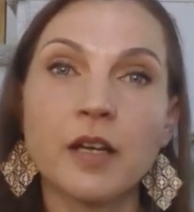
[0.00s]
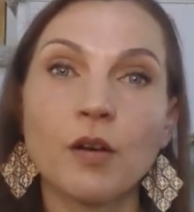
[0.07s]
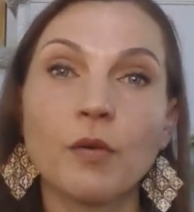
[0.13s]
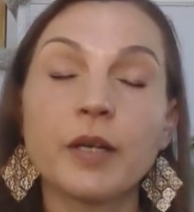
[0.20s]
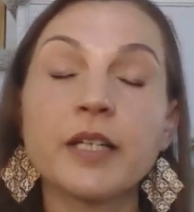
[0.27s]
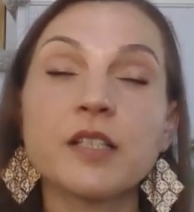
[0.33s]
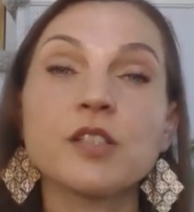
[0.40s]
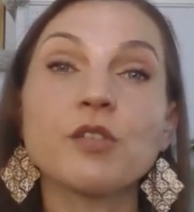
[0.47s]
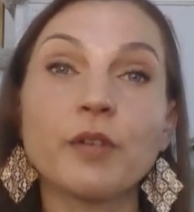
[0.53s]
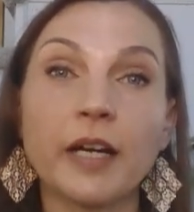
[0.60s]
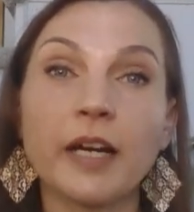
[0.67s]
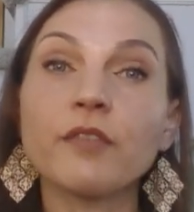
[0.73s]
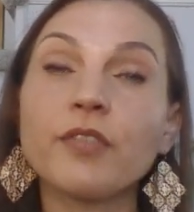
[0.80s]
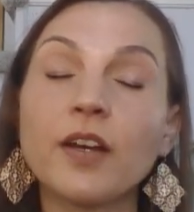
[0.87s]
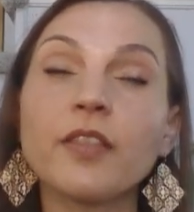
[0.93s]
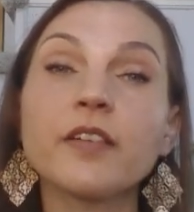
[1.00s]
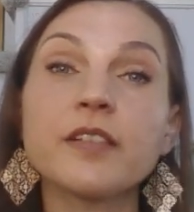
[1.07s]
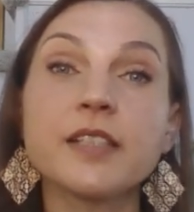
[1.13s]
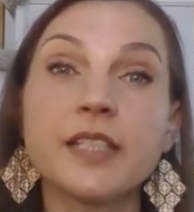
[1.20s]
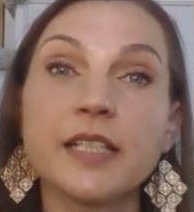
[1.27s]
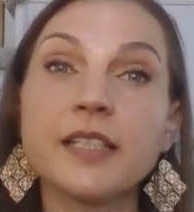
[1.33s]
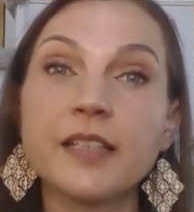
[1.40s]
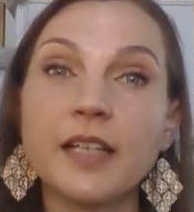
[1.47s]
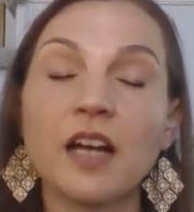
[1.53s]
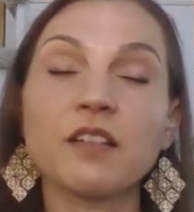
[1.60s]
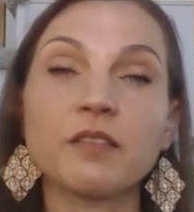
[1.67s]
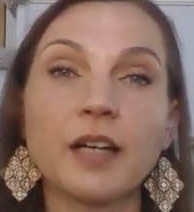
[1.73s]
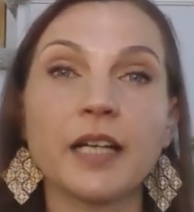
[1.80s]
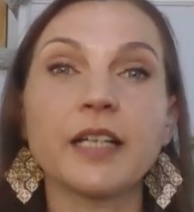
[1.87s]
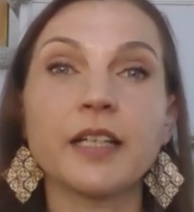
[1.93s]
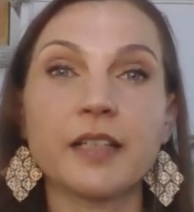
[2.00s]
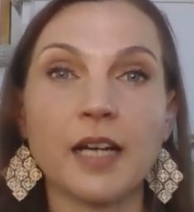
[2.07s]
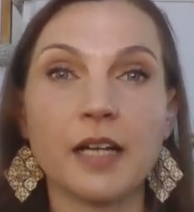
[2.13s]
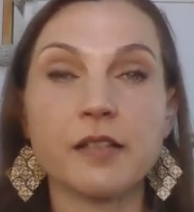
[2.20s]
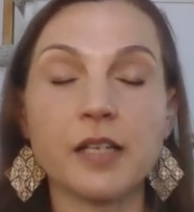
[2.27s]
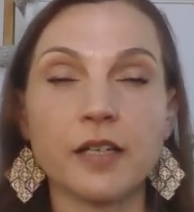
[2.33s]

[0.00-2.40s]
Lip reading: when his grandfather did not recognize